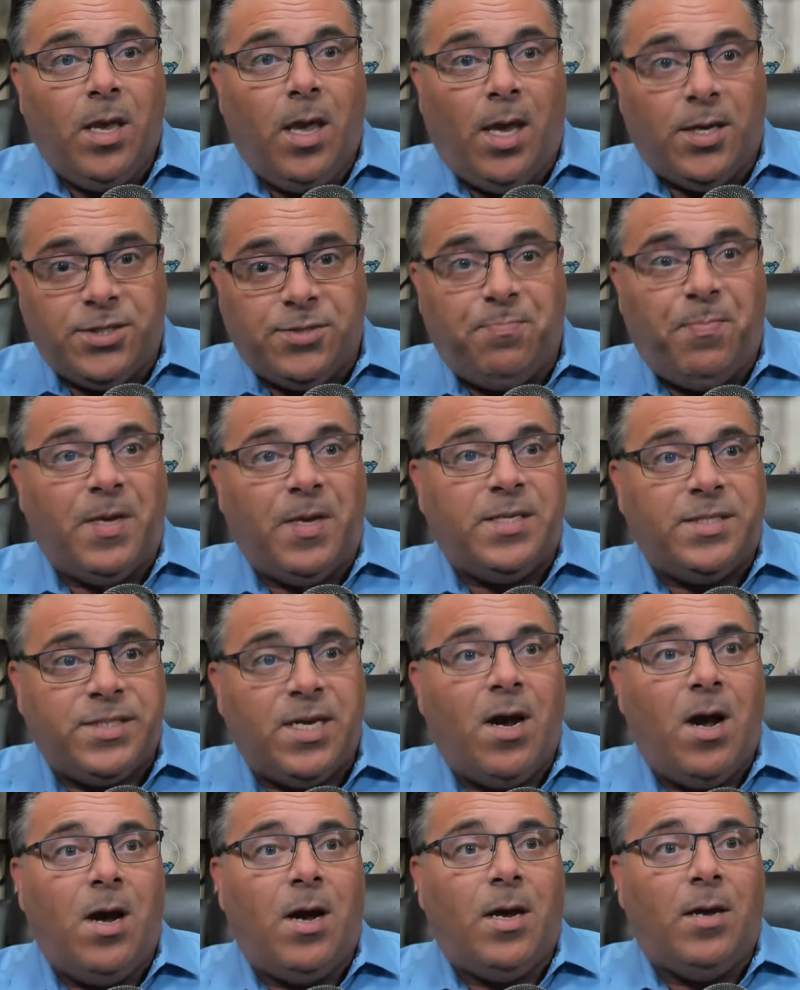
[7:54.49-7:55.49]
and spend
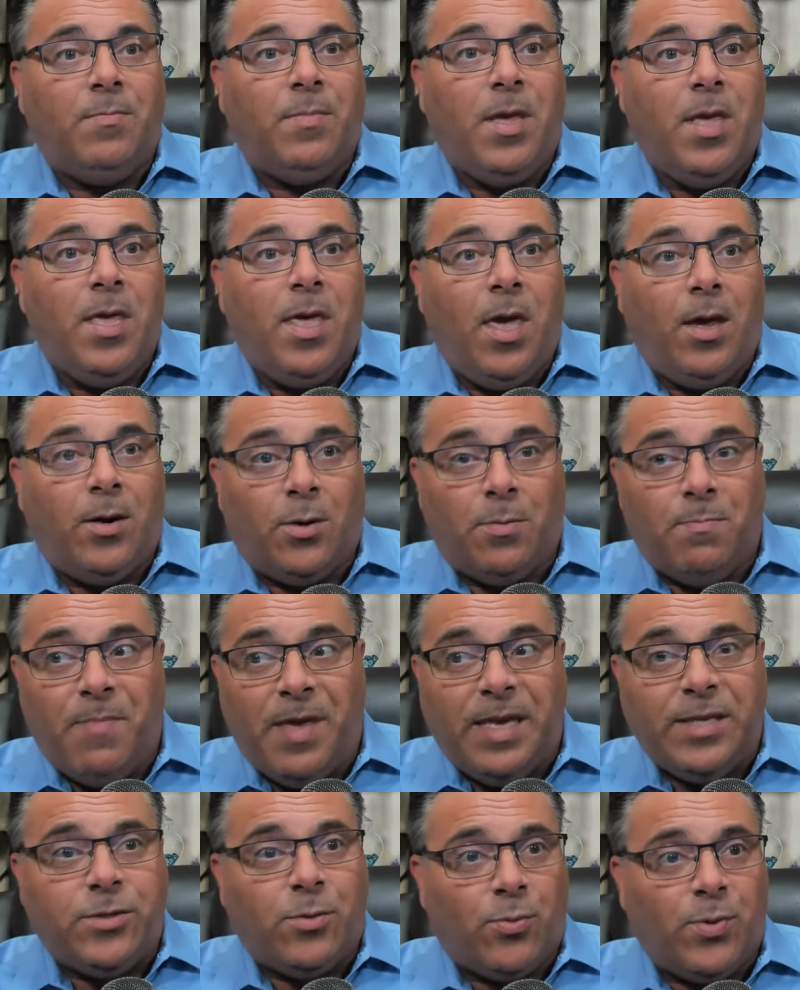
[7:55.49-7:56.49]
time and are
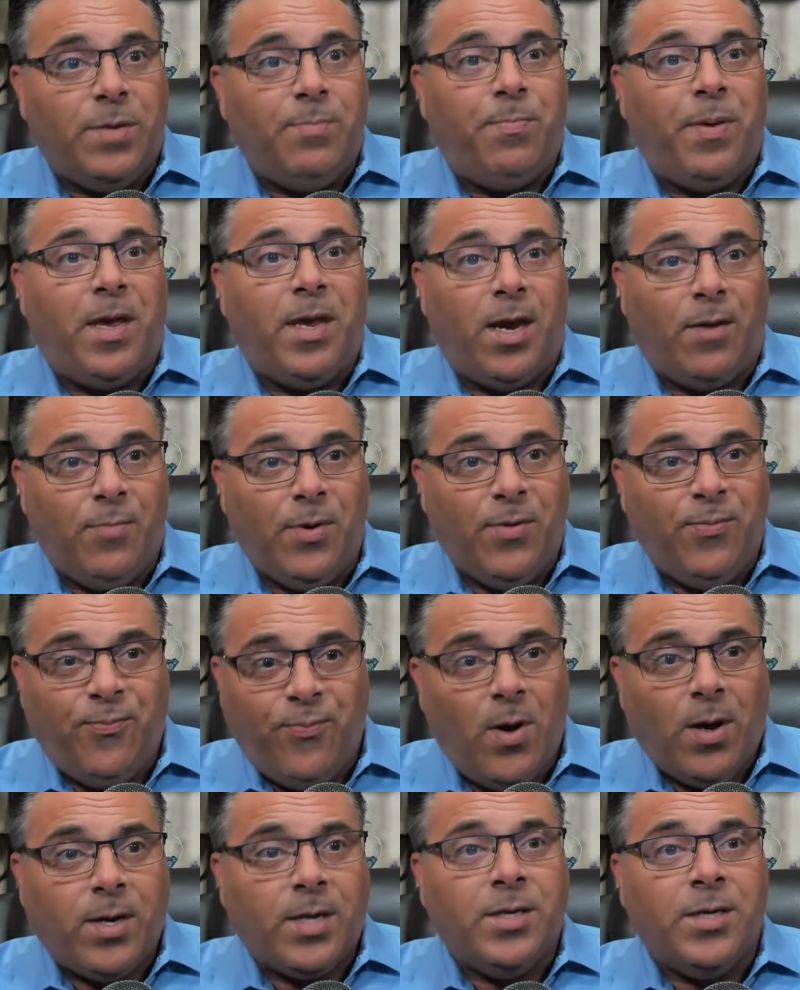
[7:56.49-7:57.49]
made to repay every
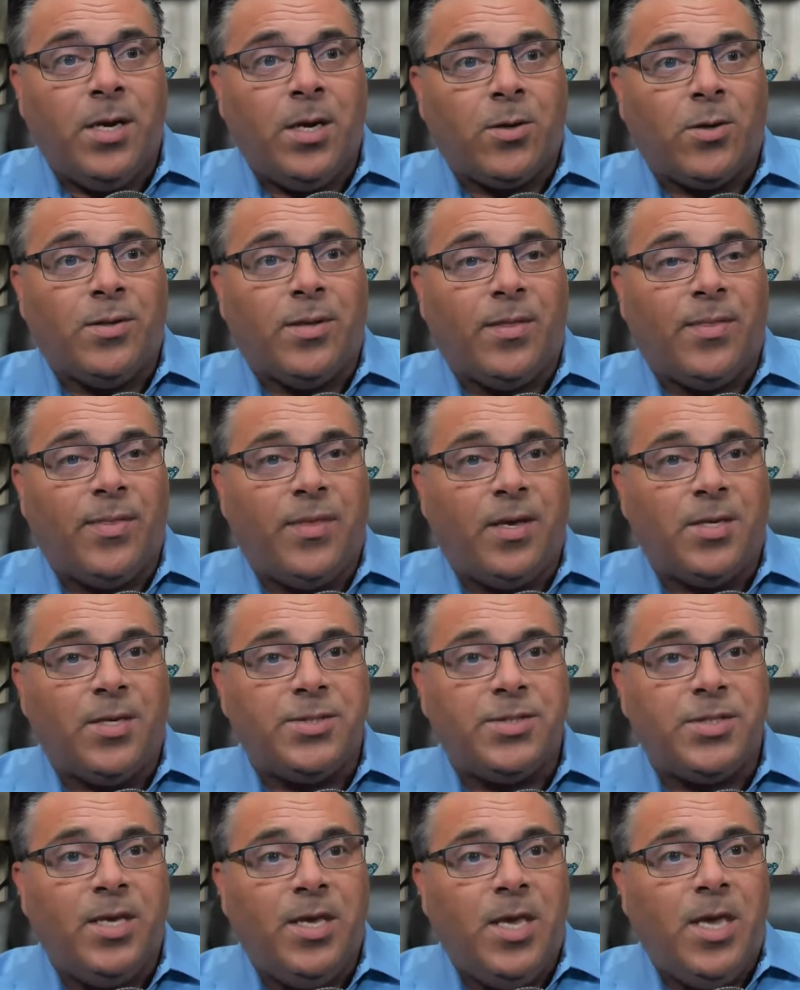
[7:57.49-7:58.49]
fucking nickel of
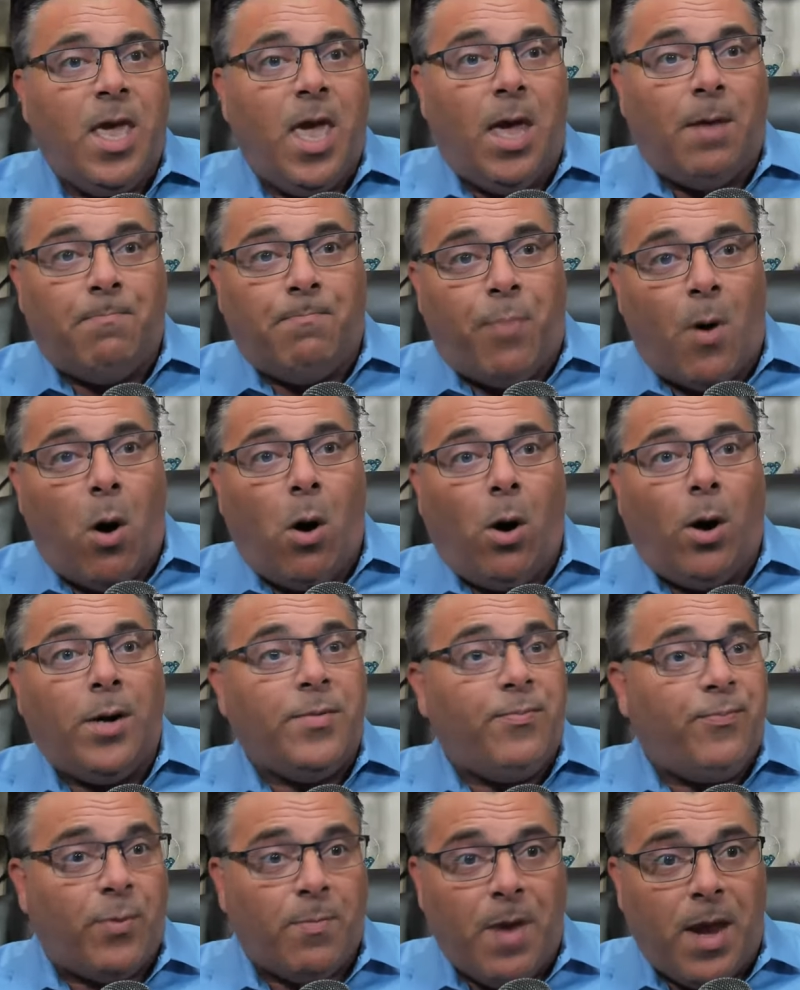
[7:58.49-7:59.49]
this and barred
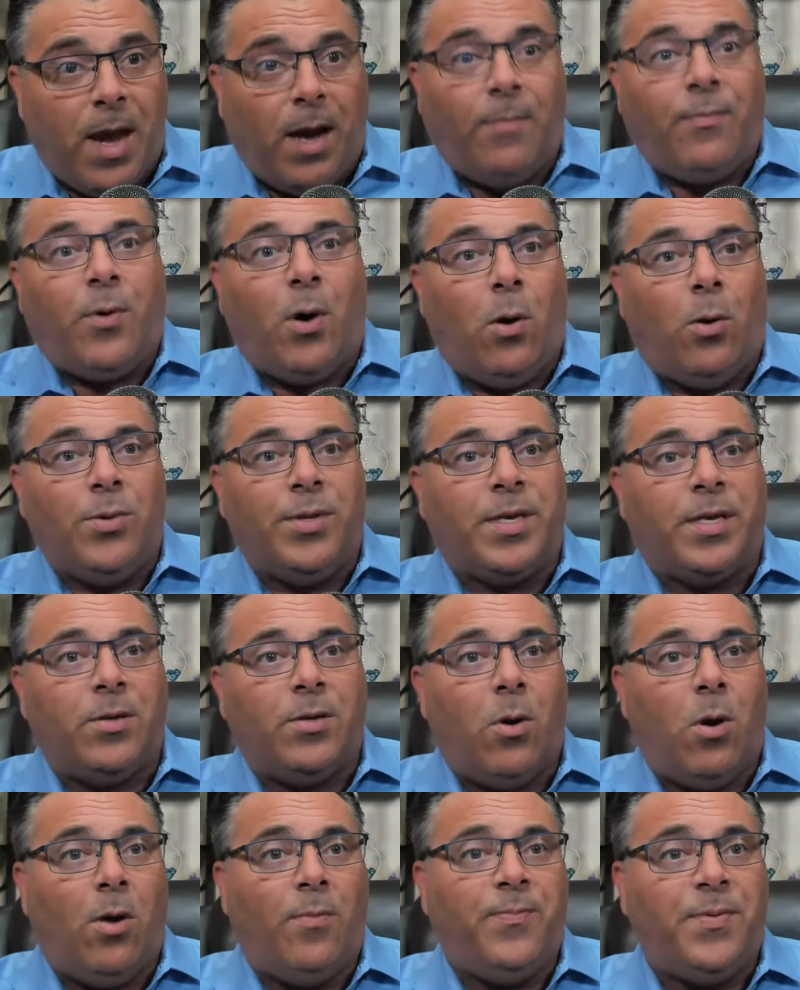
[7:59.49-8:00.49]
from ever holding an
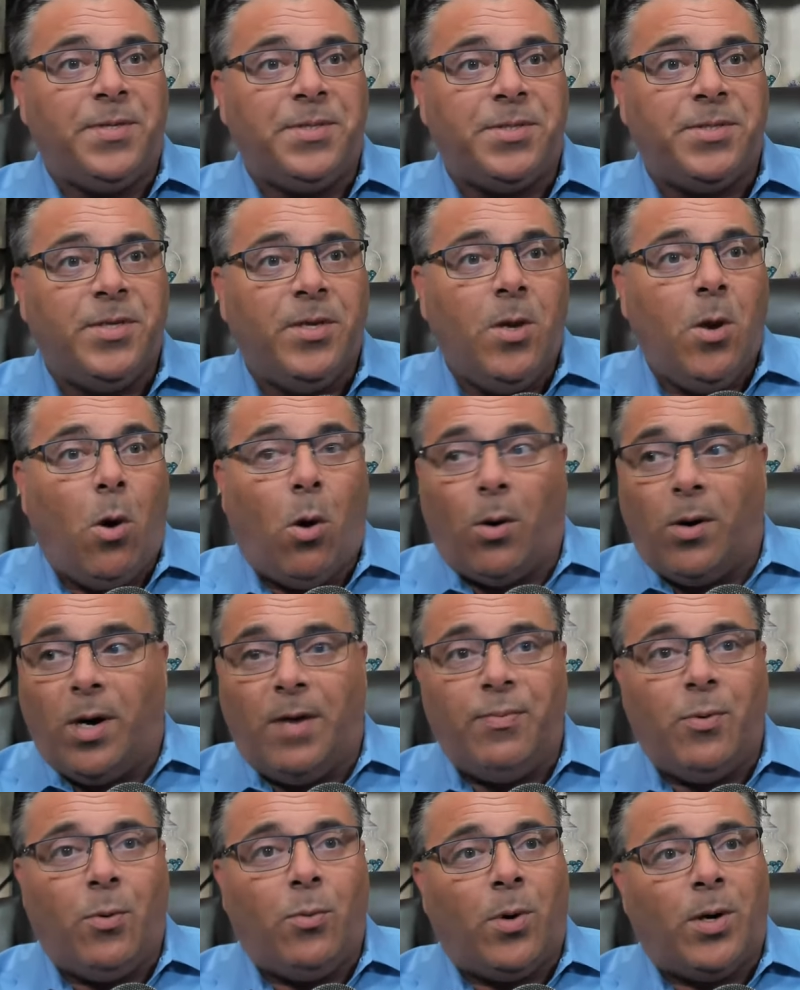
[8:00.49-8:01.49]
office or
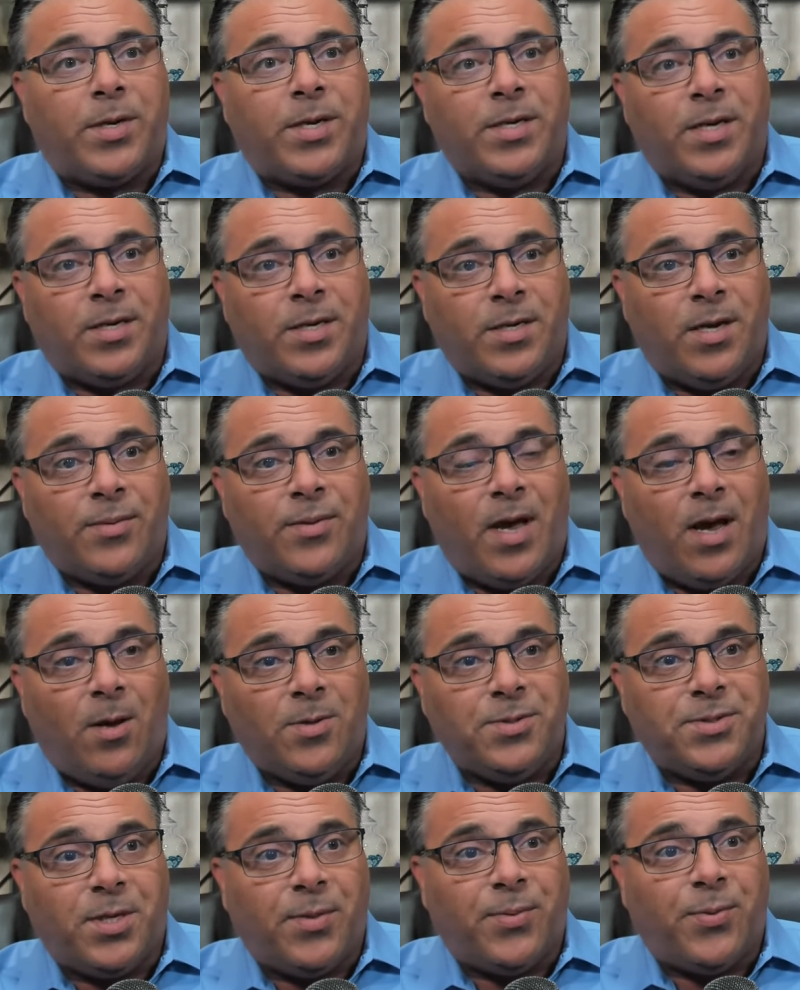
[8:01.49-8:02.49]
ever working at another
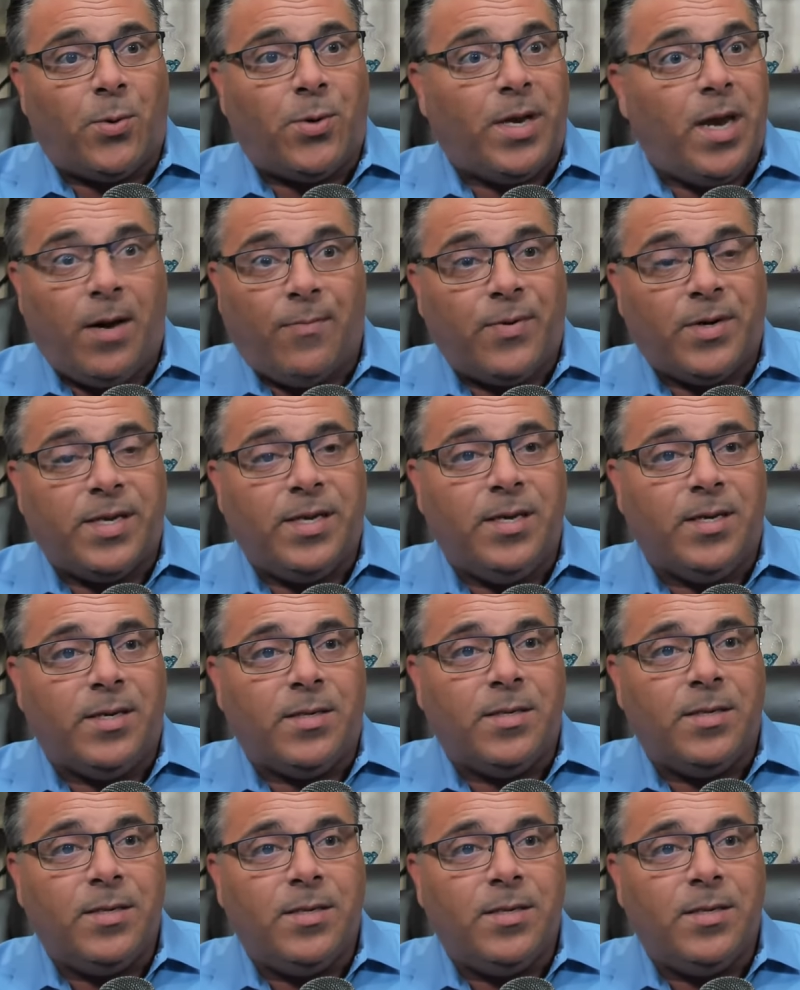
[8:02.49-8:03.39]
housing authority ever again.